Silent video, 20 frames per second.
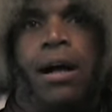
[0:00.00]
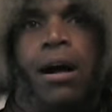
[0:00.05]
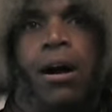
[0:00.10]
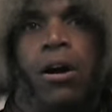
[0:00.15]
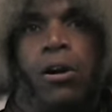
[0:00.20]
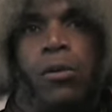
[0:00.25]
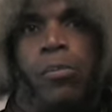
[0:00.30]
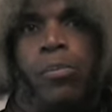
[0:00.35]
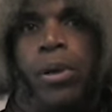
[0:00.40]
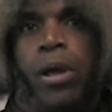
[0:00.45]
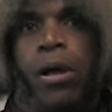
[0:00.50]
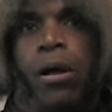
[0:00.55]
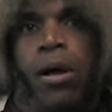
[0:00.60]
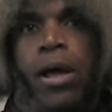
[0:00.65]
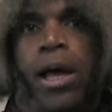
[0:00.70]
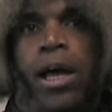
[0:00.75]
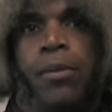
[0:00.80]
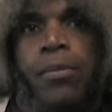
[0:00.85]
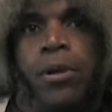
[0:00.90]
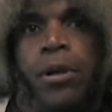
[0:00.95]
Art Bell
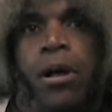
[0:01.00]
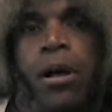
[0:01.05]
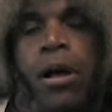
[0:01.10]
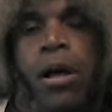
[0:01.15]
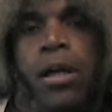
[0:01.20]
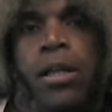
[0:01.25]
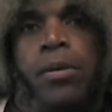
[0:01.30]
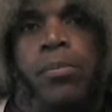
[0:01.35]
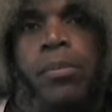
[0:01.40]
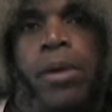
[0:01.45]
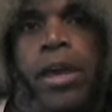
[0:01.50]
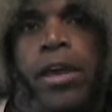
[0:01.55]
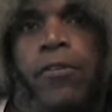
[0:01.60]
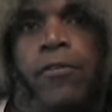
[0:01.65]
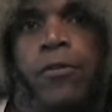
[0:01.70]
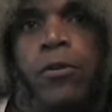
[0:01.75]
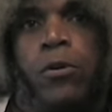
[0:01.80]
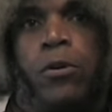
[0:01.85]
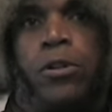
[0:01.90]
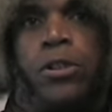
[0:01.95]
had me on May
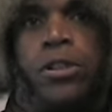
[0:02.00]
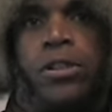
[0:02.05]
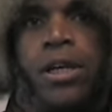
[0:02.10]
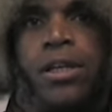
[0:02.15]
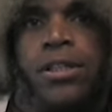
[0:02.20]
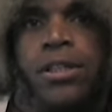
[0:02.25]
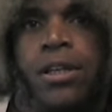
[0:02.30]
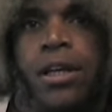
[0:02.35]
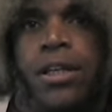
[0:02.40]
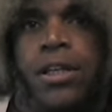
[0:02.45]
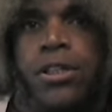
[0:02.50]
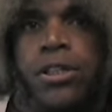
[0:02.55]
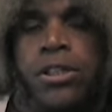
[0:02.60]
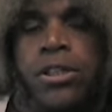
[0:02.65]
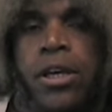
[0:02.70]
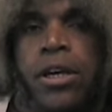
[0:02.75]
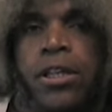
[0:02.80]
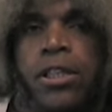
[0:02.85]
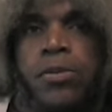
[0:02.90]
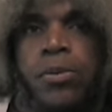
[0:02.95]
1st,
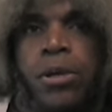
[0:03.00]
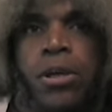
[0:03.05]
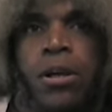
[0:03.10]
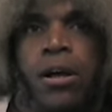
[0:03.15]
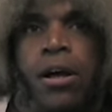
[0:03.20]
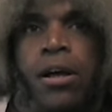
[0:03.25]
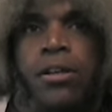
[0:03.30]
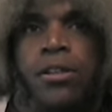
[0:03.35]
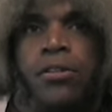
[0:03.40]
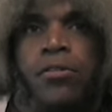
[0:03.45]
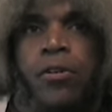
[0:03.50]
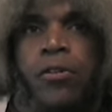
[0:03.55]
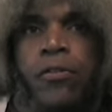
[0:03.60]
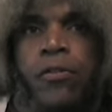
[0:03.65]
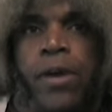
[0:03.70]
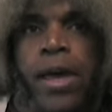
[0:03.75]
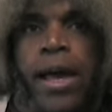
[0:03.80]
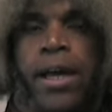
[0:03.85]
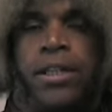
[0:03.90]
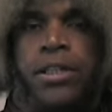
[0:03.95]
1996 because of a
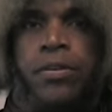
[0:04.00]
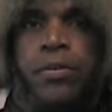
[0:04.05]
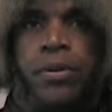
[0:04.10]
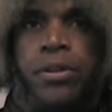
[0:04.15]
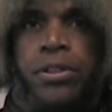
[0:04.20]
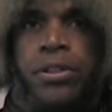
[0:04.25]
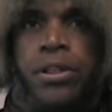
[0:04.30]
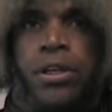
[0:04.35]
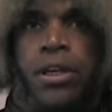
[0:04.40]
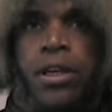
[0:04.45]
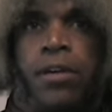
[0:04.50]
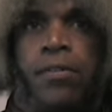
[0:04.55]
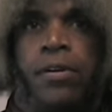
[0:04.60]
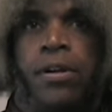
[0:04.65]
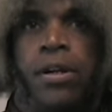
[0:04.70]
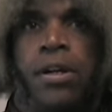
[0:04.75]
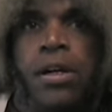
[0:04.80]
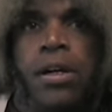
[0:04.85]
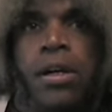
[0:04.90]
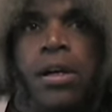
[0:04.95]
fax he received
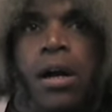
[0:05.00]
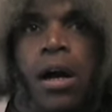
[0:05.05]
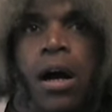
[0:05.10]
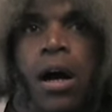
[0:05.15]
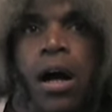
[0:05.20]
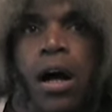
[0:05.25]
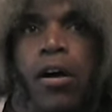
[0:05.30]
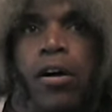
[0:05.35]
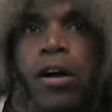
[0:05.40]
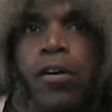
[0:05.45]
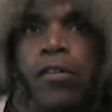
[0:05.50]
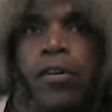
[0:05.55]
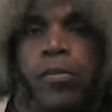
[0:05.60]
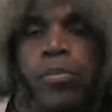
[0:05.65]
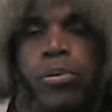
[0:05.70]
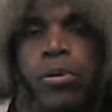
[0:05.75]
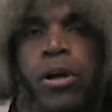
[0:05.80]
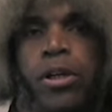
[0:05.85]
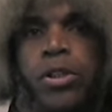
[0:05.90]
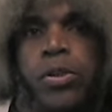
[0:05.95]
of
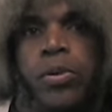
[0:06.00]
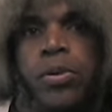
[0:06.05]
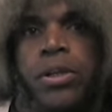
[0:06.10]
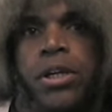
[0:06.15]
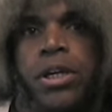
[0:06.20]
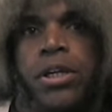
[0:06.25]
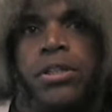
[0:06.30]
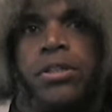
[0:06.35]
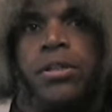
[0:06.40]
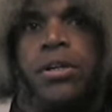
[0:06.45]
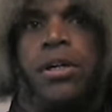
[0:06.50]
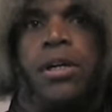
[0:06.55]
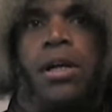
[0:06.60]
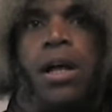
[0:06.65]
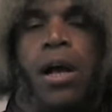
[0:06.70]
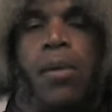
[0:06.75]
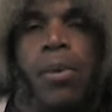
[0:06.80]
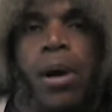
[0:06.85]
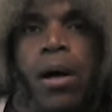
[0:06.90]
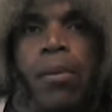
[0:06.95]
a press release
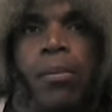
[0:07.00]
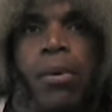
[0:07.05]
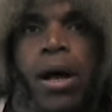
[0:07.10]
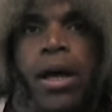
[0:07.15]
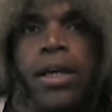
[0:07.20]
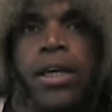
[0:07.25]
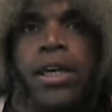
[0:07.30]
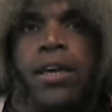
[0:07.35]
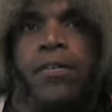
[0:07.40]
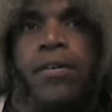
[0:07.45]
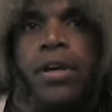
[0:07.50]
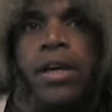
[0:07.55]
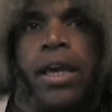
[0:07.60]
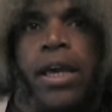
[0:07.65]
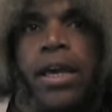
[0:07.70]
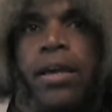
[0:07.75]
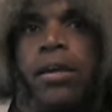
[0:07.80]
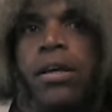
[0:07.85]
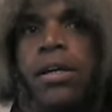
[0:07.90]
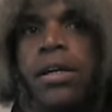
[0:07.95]
about my giving
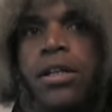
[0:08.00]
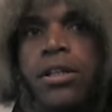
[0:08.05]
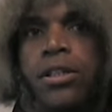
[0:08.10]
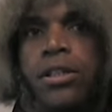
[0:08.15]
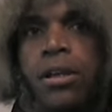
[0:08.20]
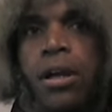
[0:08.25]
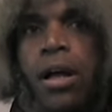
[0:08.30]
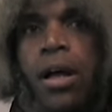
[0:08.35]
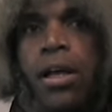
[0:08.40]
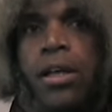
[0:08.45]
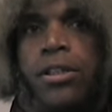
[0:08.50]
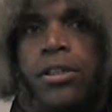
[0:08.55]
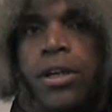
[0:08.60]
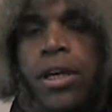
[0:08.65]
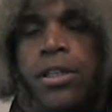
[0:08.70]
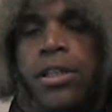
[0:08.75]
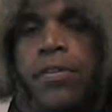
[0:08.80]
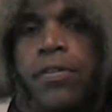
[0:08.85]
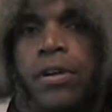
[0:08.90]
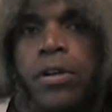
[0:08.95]
a
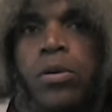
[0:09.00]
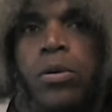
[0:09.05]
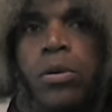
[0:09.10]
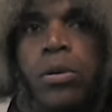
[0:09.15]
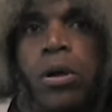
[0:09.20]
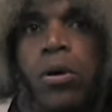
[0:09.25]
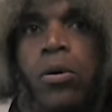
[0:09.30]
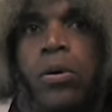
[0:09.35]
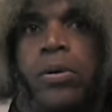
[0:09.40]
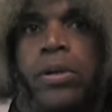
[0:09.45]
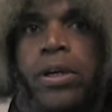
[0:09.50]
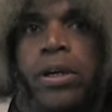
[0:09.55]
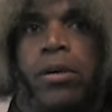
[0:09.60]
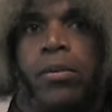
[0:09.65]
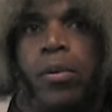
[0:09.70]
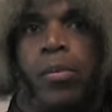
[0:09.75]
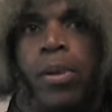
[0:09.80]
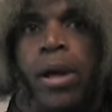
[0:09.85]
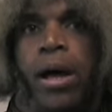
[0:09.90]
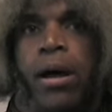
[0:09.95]
scientific
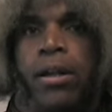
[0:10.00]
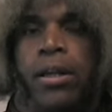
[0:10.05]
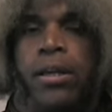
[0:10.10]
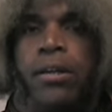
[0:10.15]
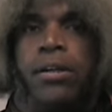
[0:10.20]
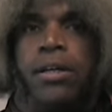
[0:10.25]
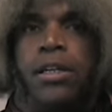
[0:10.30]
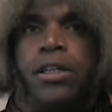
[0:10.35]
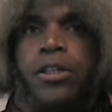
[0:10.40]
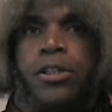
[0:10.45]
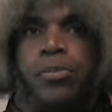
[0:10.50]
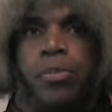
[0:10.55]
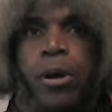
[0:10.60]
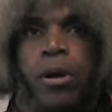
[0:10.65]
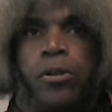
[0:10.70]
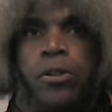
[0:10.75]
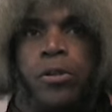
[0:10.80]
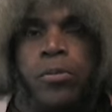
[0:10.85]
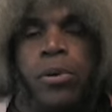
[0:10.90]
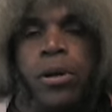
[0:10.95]
colloquium about it,
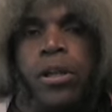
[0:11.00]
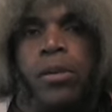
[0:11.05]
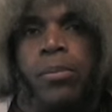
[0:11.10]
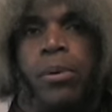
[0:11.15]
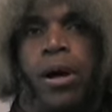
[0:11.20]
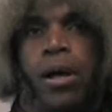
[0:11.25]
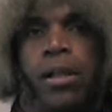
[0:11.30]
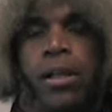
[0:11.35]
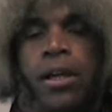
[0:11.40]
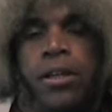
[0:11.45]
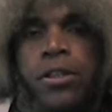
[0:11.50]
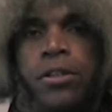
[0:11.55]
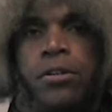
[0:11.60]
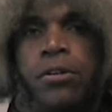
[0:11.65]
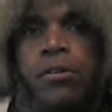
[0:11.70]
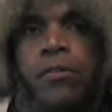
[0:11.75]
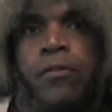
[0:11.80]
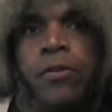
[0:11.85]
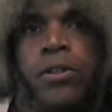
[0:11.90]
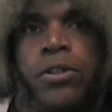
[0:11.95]
sponsored by the
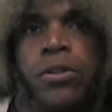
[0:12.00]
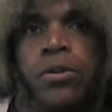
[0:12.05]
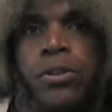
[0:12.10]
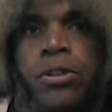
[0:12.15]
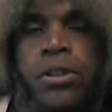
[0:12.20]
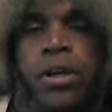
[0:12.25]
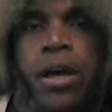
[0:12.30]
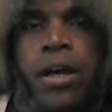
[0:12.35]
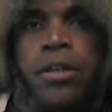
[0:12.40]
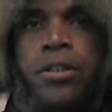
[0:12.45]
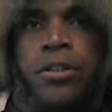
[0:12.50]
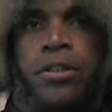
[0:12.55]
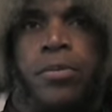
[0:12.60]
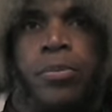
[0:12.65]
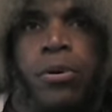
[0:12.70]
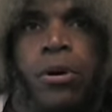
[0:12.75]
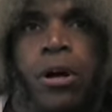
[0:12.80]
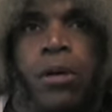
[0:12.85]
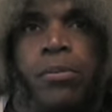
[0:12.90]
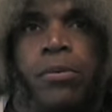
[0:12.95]
Biological and Physical Sciences
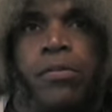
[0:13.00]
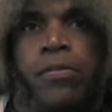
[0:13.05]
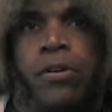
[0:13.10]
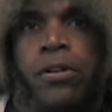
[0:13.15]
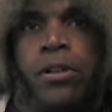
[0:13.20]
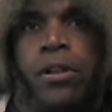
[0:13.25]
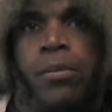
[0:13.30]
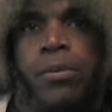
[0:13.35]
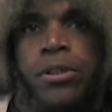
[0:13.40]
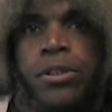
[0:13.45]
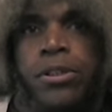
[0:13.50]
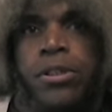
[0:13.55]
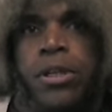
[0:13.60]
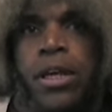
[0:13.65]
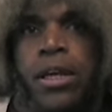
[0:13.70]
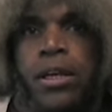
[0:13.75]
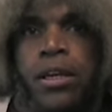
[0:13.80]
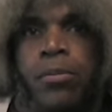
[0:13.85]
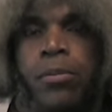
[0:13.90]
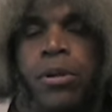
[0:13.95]
Department of Columbus
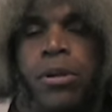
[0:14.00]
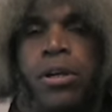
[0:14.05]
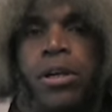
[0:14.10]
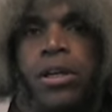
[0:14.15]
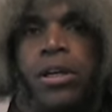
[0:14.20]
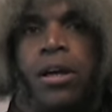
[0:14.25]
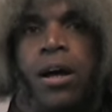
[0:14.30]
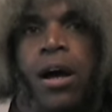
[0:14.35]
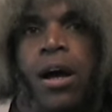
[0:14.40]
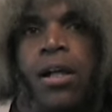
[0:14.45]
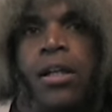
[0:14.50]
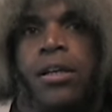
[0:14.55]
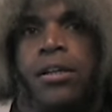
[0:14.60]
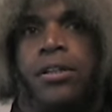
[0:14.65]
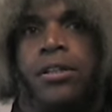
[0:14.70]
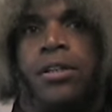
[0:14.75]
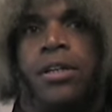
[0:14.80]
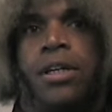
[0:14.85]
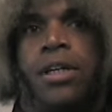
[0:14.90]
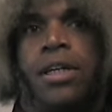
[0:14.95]
State Community
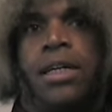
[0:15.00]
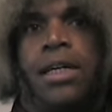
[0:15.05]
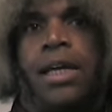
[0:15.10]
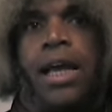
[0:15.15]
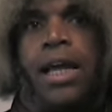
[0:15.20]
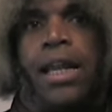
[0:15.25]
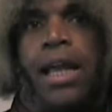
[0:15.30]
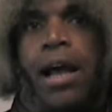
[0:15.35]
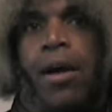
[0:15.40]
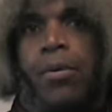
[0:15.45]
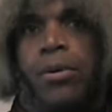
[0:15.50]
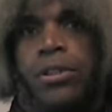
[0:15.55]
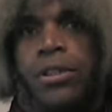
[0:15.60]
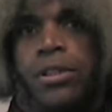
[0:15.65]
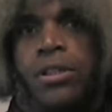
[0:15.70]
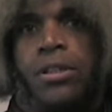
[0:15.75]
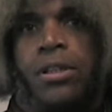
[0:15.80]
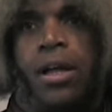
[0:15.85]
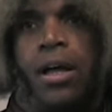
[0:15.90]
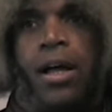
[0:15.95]
College, and that was
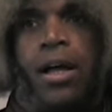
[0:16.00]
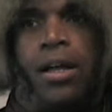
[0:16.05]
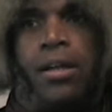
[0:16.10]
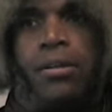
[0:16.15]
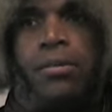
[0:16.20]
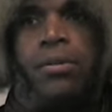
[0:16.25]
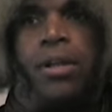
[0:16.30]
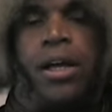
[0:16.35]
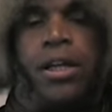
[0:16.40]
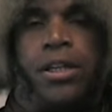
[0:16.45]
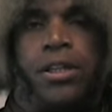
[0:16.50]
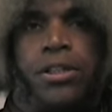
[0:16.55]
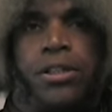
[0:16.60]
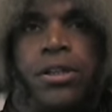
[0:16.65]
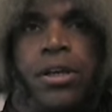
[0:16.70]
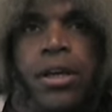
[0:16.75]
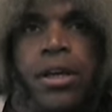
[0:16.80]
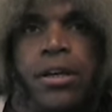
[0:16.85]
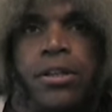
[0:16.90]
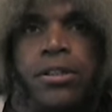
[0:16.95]
in
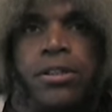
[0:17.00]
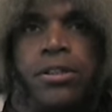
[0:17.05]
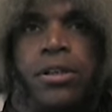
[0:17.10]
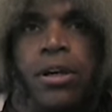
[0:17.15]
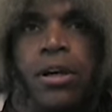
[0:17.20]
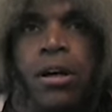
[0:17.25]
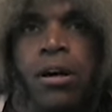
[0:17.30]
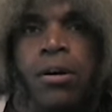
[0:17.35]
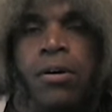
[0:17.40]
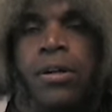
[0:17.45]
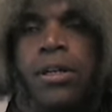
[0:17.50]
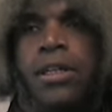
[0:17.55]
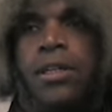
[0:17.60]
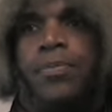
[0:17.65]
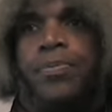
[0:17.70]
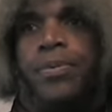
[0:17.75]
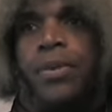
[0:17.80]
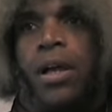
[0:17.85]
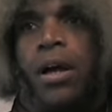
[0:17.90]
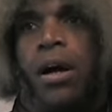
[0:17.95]
'96. So
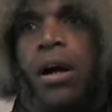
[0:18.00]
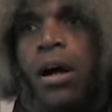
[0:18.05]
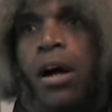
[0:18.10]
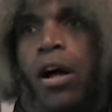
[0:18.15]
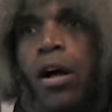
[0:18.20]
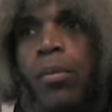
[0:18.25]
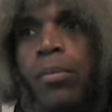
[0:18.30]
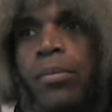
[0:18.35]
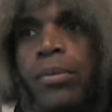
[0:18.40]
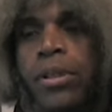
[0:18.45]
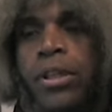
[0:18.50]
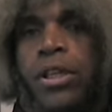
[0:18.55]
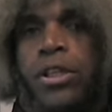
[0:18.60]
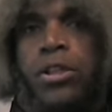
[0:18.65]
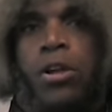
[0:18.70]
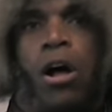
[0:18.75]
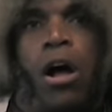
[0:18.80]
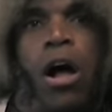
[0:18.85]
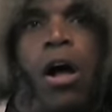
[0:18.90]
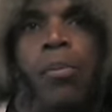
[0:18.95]

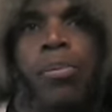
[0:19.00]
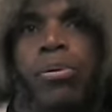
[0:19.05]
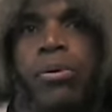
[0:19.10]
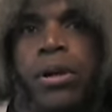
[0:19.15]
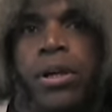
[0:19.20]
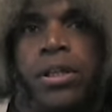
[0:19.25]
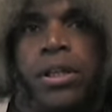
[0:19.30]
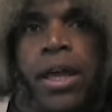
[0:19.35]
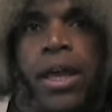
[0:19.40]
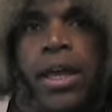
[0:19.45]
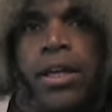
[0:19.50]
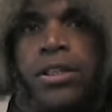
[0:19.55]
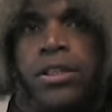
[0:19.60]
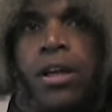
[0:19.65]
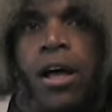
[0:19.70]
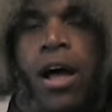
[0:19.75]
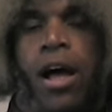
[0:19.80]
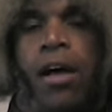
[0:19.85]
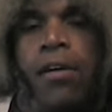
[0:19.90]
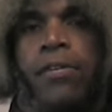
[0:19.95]
this all predates,
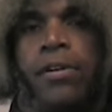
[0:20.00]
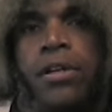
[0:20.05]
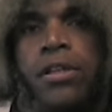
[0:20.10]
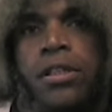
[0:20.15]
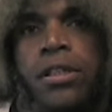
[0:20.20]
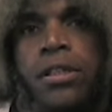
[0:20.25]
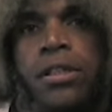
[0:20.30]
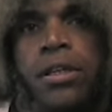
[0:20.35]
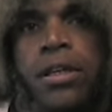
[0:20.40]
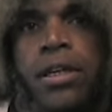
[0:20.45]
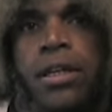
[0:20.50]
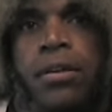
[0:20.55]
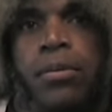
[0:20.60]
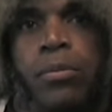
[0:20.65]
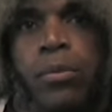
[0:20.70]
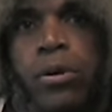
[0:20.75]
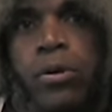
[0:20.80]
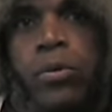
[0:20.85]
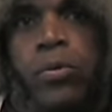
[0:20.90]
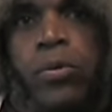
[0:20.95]
obviously, the more